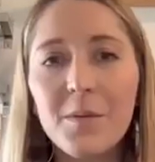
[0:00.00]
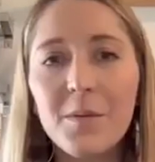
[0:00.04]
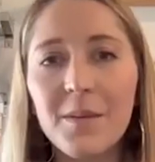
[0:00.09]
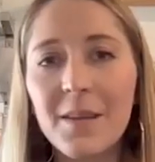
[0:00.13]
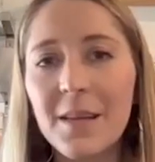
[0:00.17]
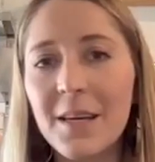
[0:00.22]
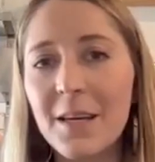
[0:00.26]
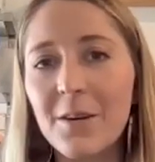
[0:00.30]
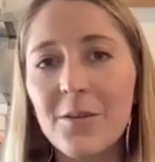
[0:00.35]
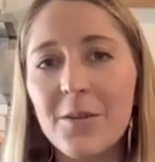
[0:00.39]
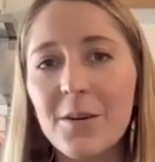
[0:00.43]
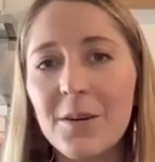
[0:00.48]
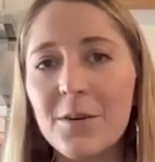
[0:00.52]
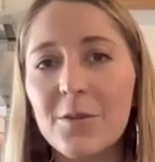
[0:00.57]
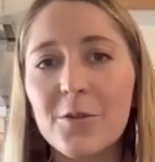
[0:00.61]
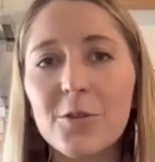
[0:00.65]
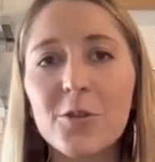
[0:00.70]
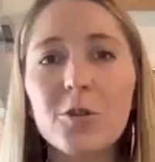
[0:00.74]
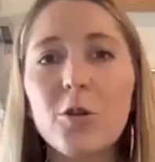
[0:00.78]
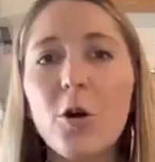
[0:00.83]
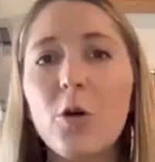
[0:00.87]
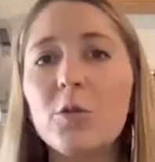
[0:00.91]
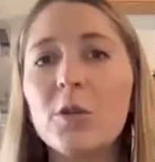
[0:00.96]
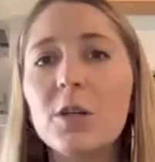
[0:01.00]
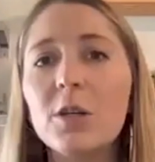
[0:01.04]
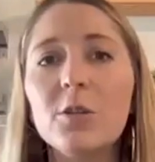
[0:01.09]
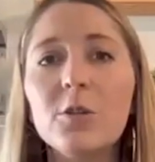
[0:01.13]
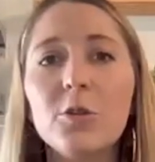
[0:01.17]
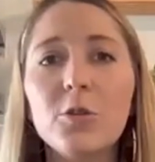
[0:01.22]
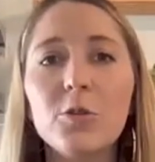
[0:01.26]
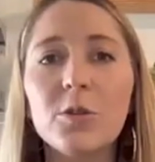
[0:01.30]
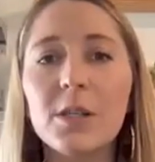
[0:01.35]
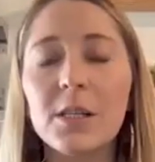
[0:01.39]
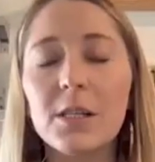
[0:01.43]
it'll slowly
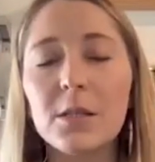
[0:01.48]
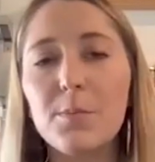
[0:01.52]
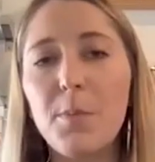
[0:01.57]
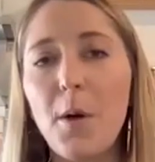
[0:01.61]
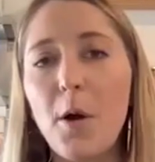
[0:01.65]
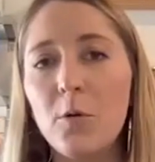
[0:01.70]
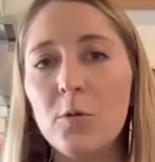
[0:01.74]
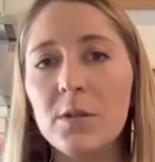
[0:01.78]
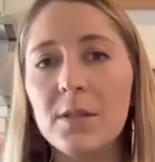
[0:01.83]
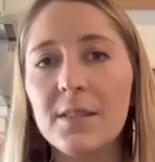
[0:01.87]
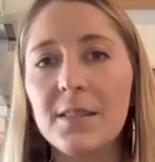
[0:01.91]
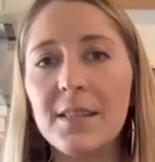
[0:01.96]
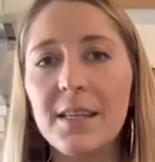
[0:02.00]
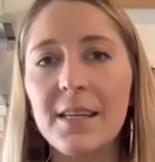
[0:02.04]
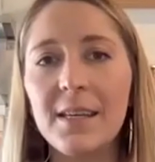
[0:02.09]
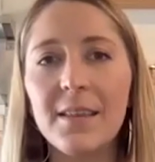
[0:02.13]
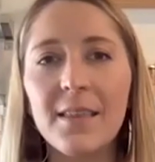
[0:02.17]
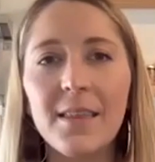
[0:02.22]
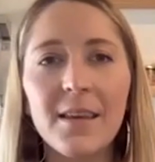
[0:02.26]
lose its potency.